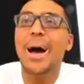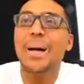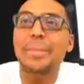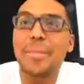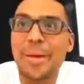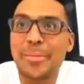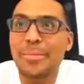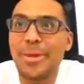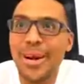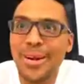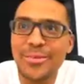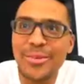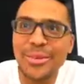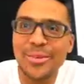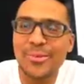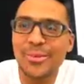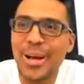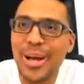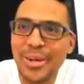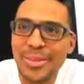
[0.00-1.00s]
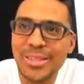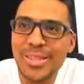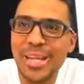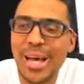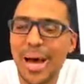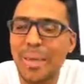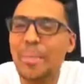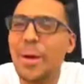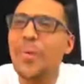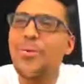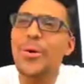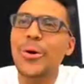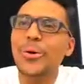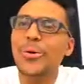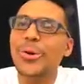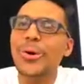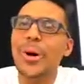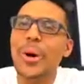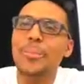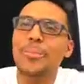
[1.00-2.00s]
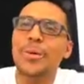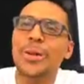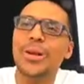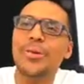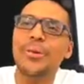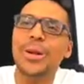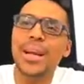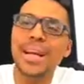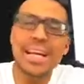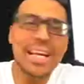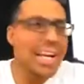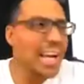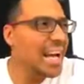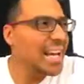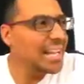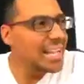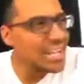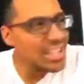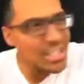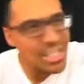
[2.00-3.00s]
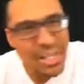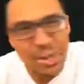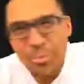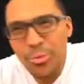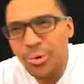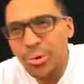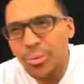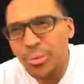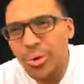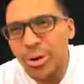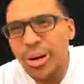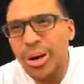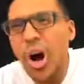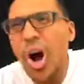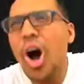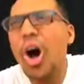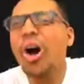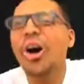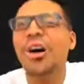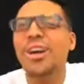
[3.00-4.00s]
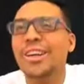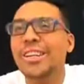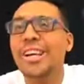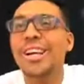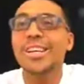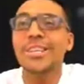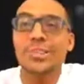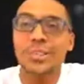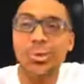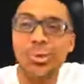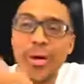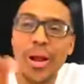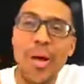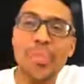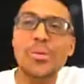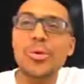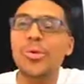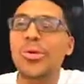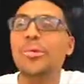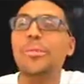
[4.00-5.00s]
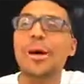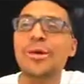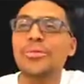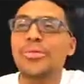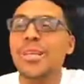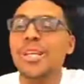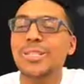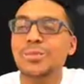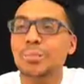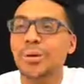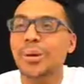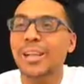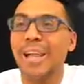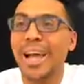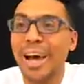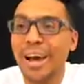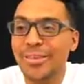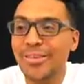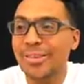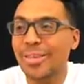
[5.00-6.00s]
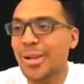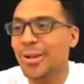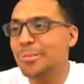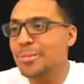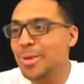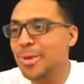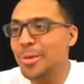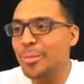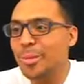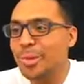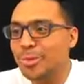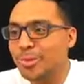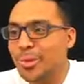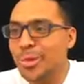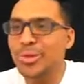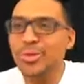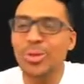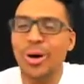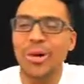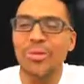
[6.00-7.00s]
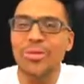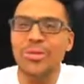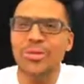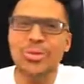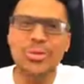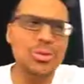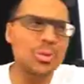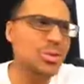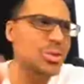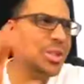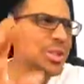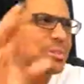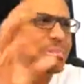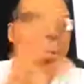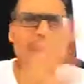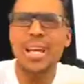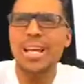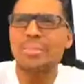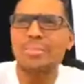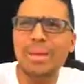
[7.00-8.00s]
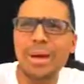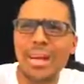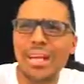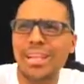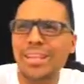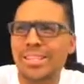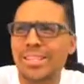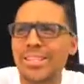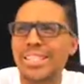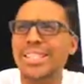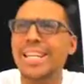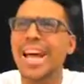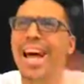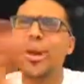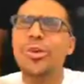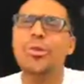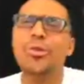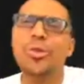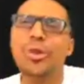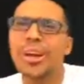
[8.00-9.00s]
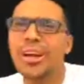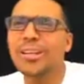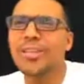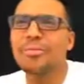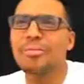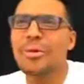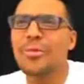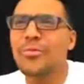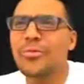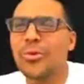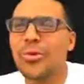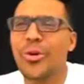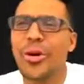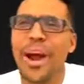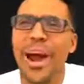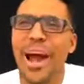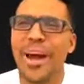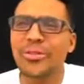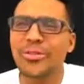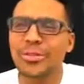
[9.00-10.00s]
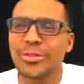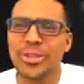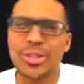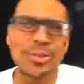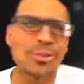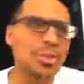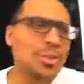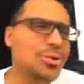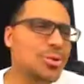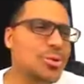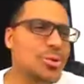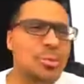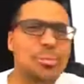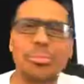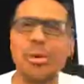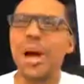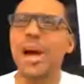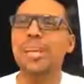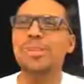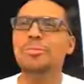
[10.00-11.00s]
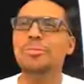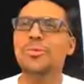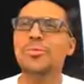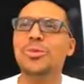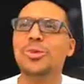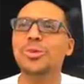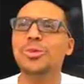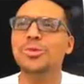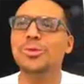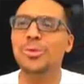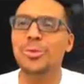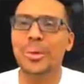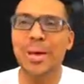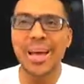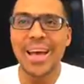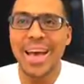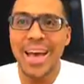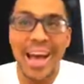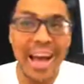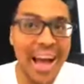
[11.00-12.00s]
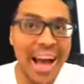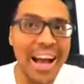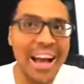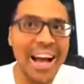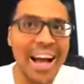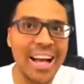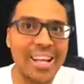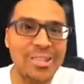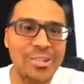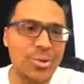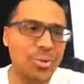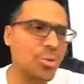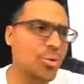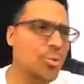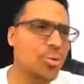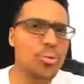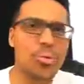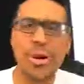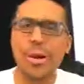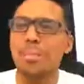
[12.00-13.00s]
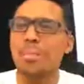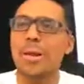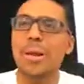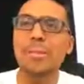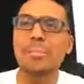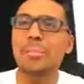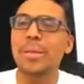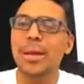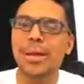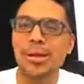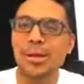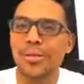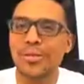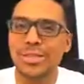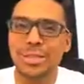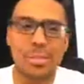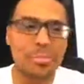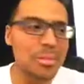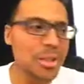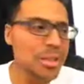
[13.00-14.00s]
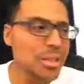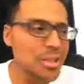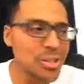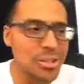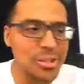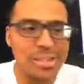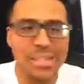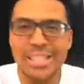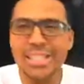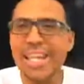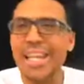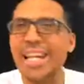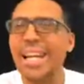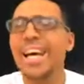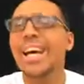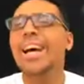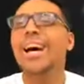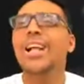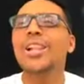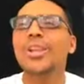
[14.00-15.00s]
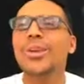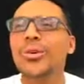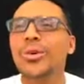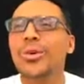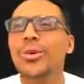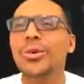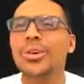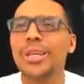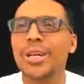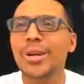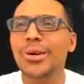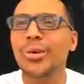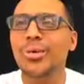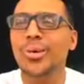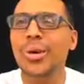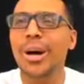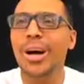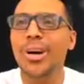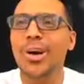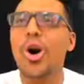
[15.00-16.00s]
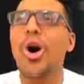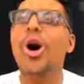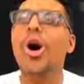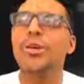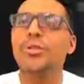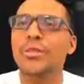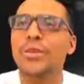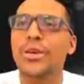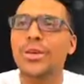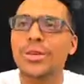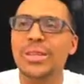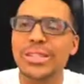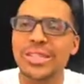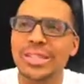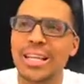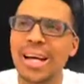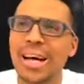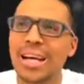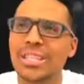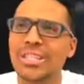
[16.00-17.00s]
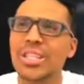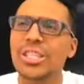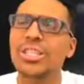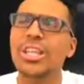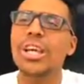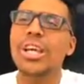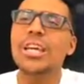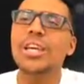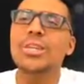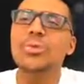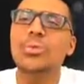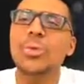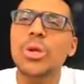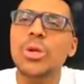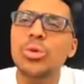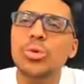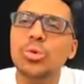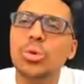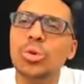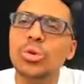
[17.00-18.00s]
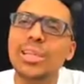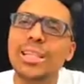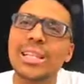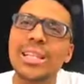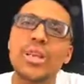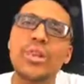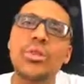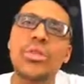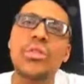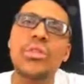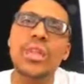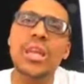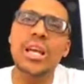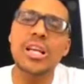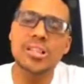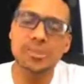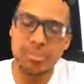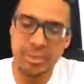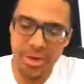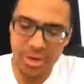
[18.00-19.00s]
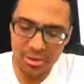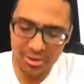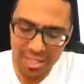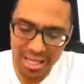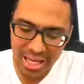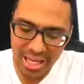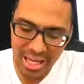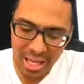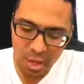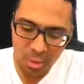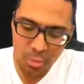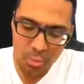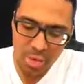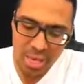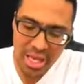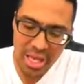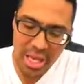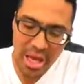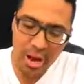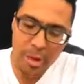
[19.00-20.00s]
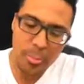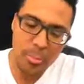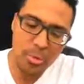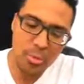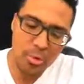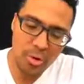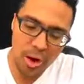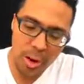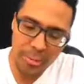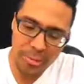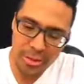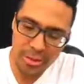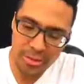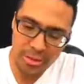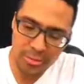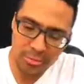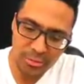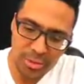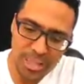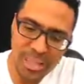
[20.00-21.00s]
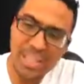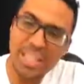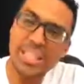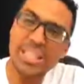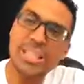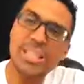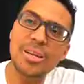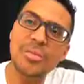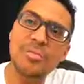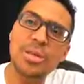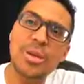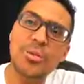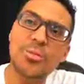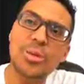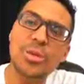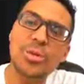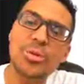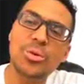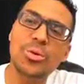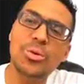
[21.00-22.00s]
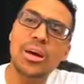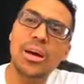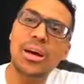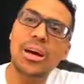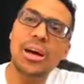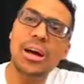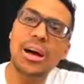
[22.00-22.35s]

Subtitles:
I made breakfast right on time. I woke you up with it, right? And then she would work hard. So when I'm doing my Facebook lives, like, you know, between 12 and 2, so she's making my either snack or lunch before or after. She wants to surprise me with a soup. Hey, I got you. Or when I'm in the middle of something, she'll sneak a little, you know, a coffee on the side. Just we do those little things because, again, we care more about the relationship than we do.